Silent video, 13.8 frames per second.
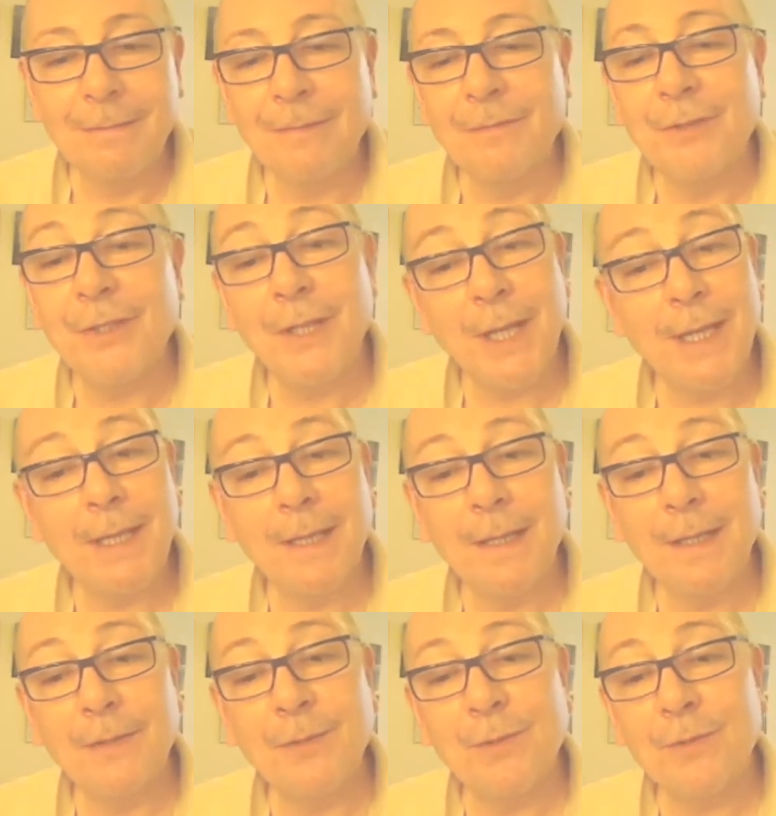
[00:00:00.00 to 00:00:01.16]
And for today,
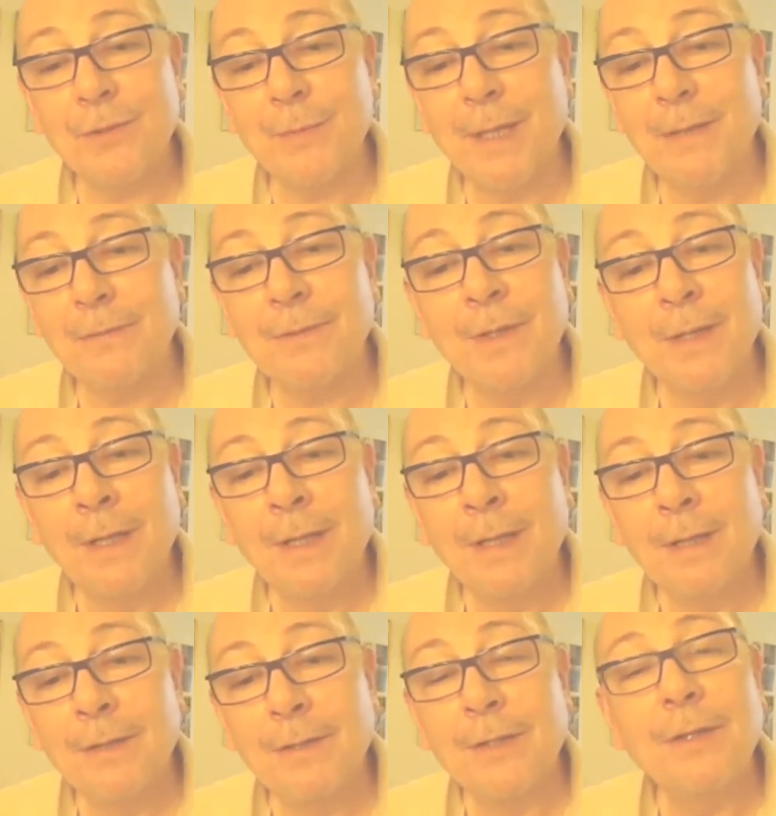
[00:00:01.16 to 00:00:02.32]
it talks about
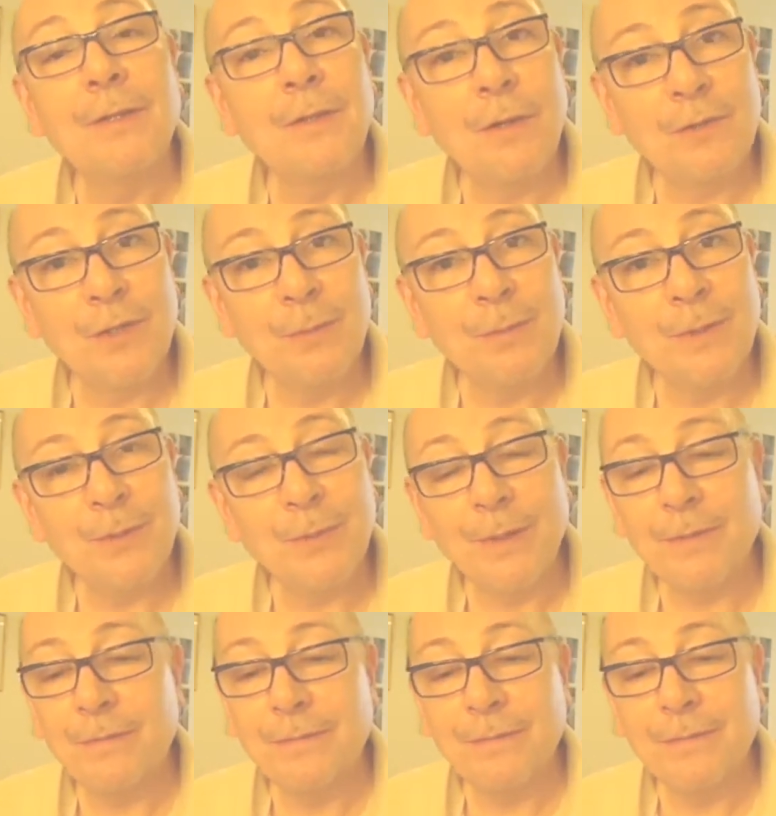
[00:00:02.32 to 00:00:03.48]
the October the
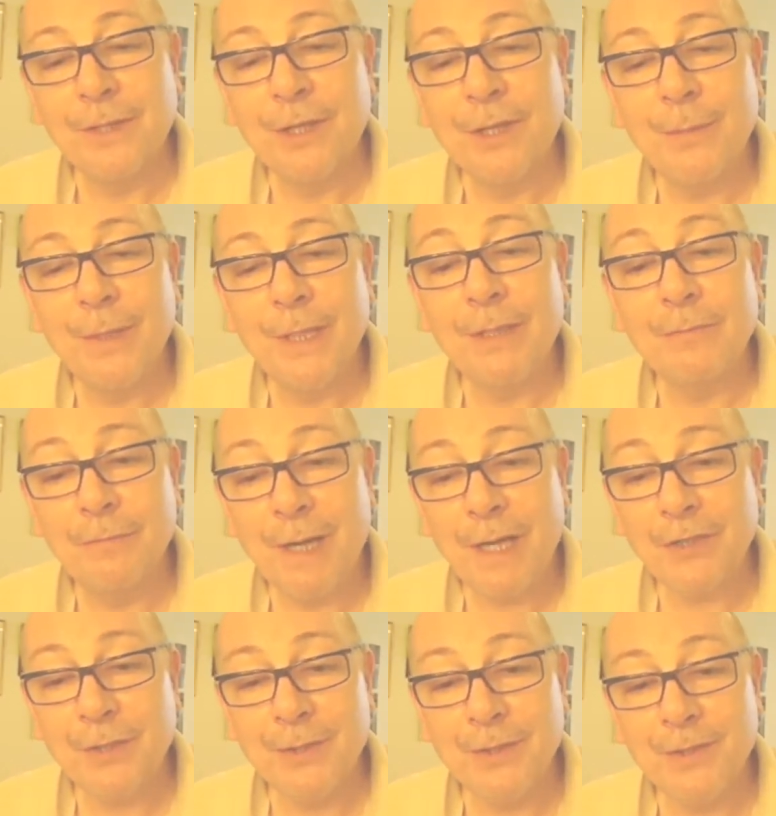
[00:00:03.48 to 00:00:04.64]
12th, curbing
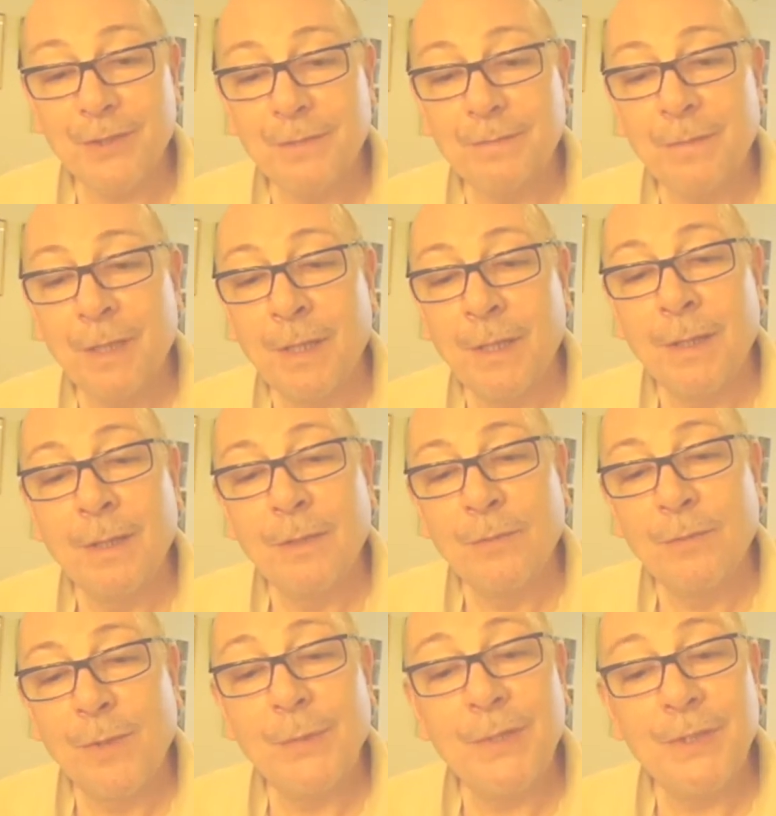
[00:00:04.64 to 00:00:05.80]
rashness.
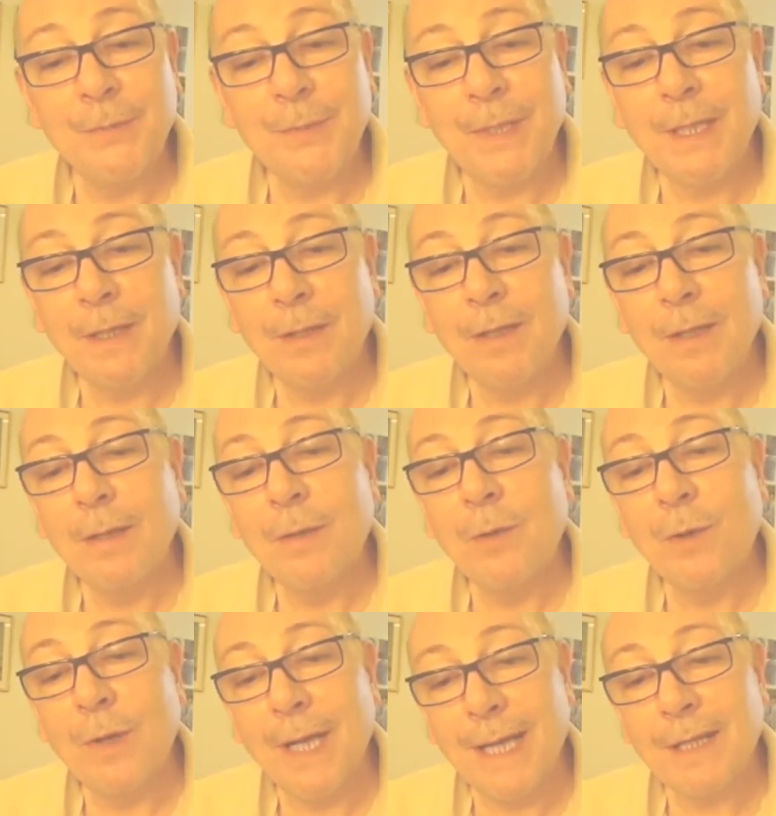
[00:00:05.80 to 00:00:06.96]
When we speak
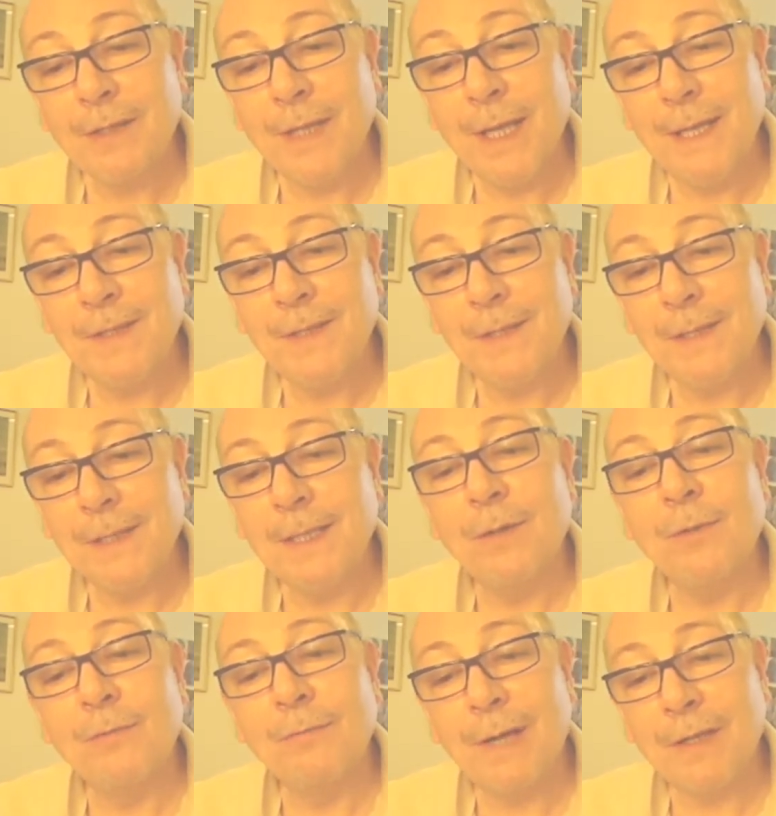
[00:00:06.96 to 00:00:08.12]
or act hastily
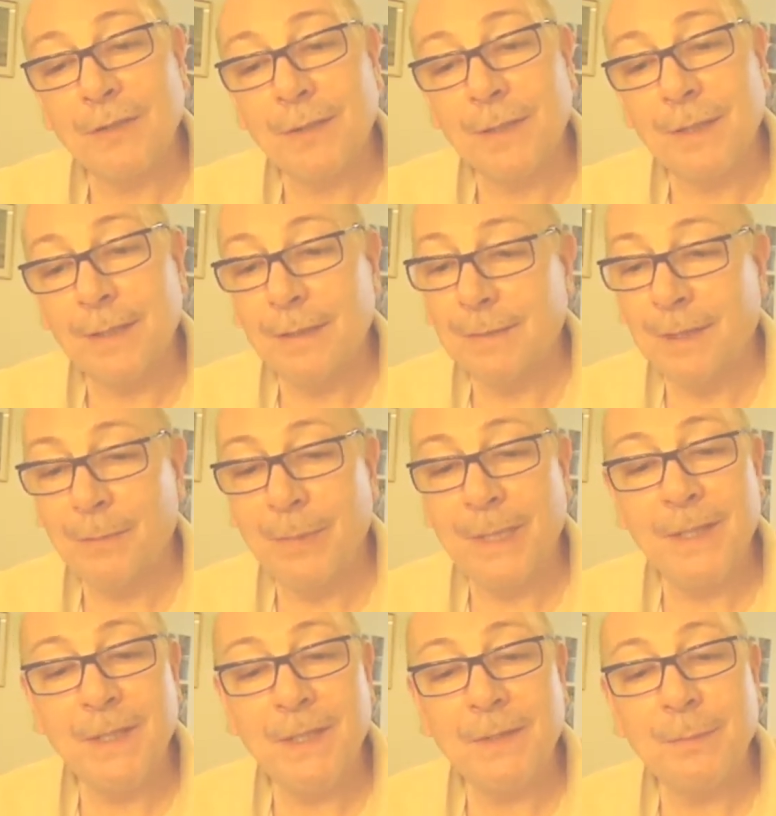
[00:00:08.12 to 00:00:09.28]
or rashly, the
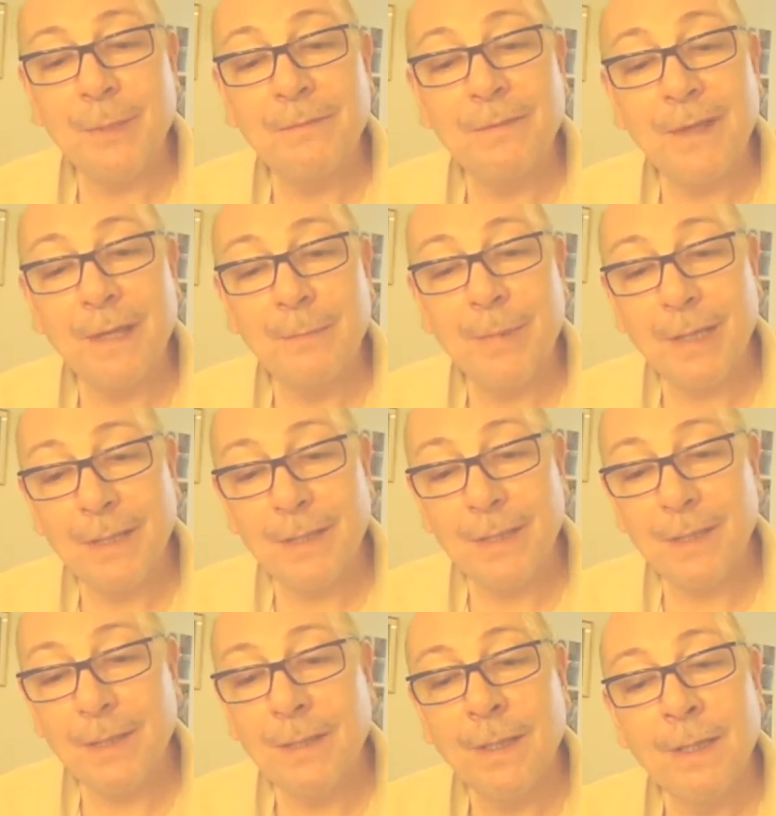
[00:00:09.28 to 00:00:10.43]
ability to be
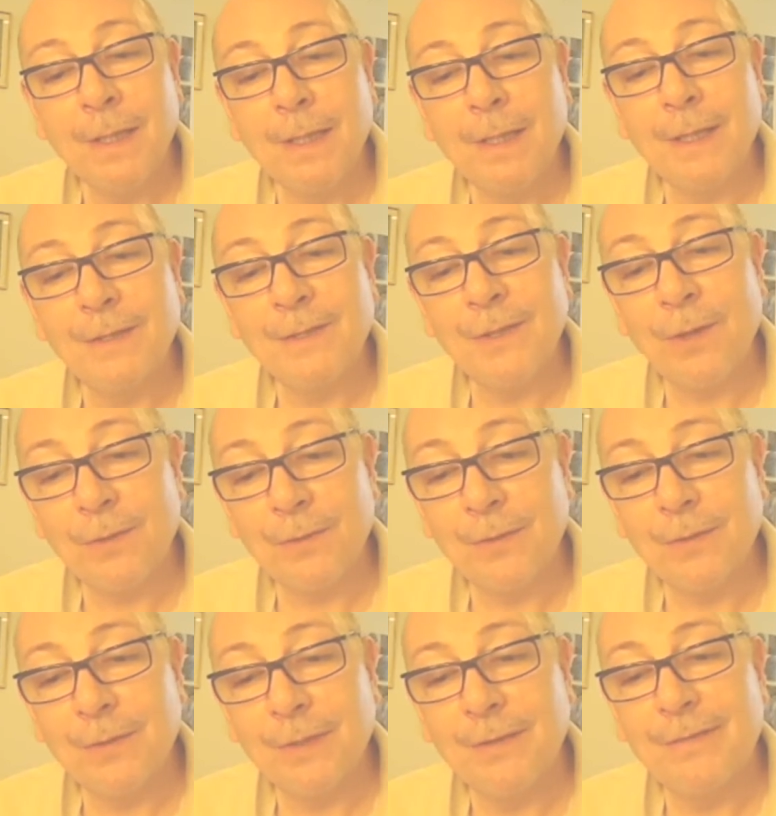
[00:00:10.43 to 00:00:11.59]
fair-minded and
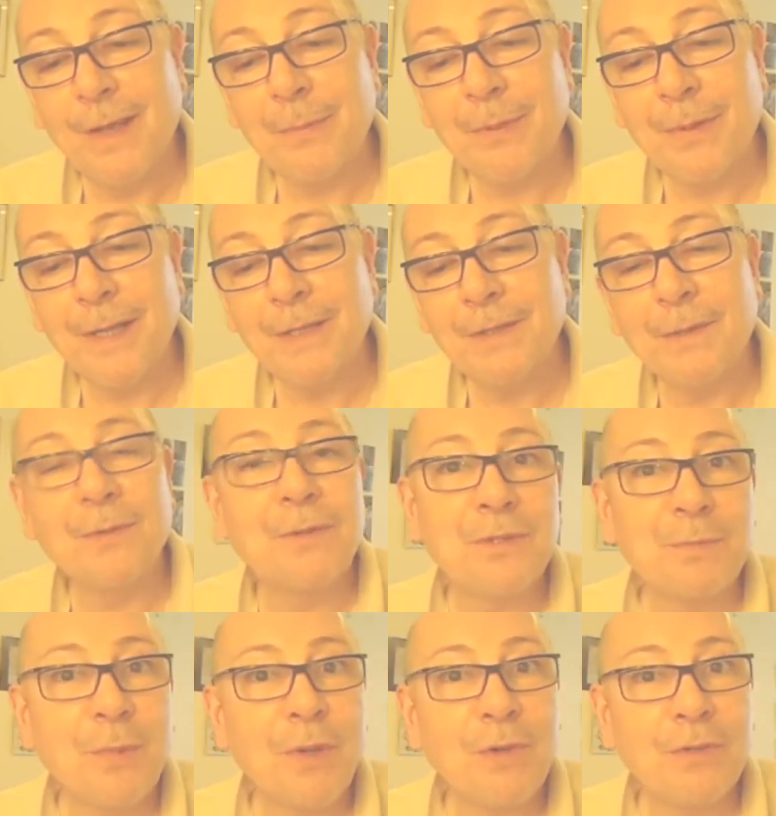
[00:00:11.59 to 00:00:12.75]
tolerant evaporates on the
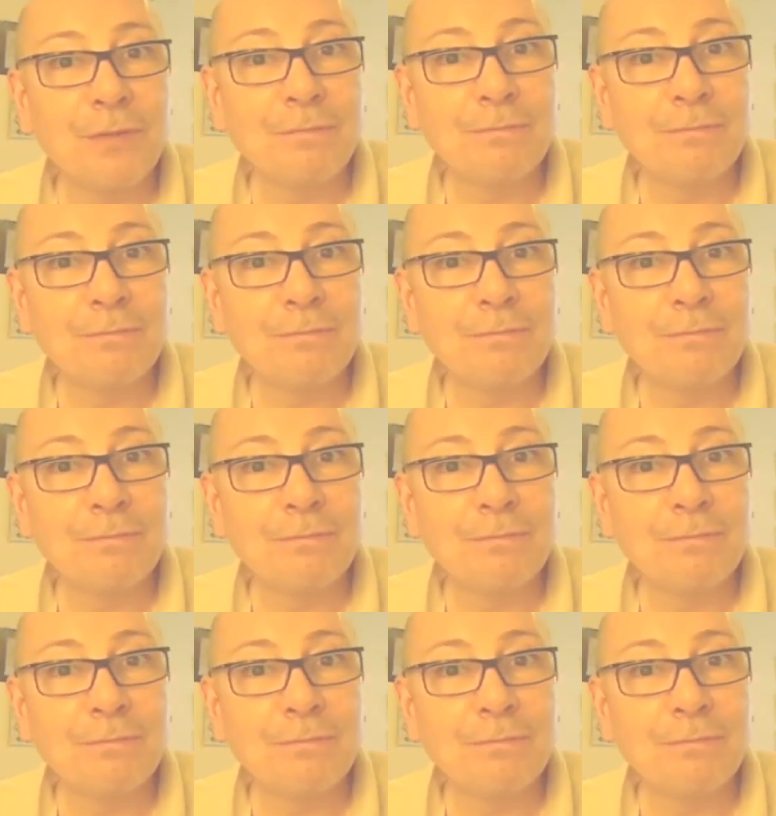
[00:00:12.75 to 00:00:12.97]
spot.